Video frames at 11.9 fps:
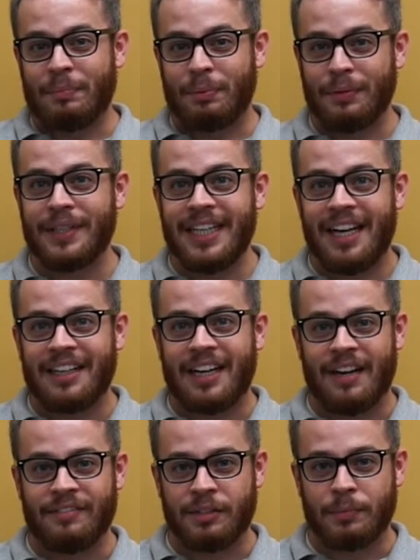pretty
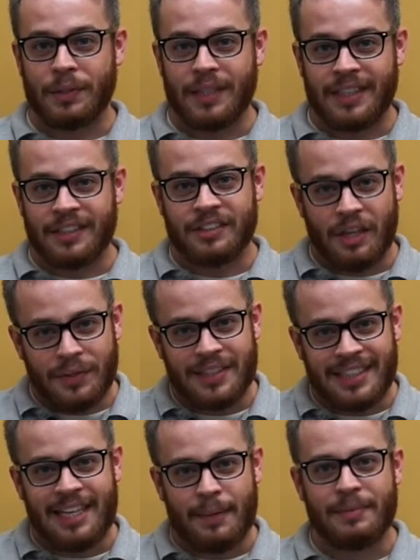uncomfortable, and there's always
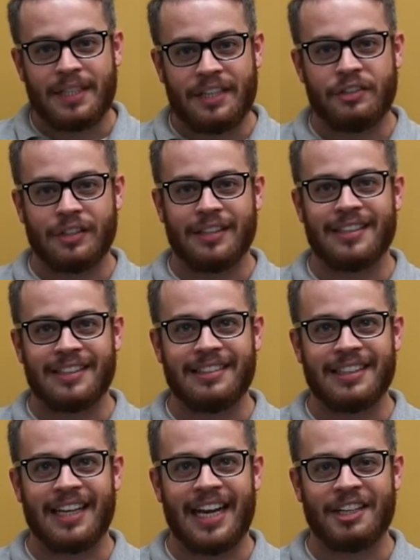the temptation to
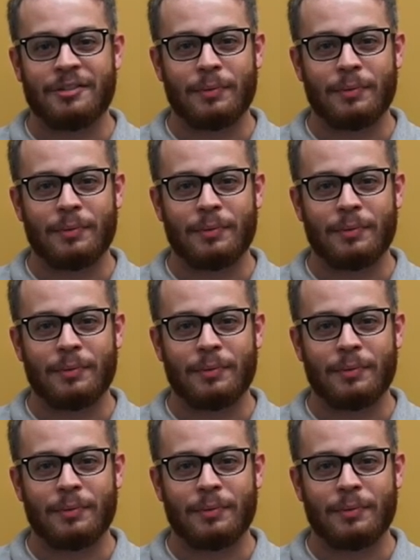disengage.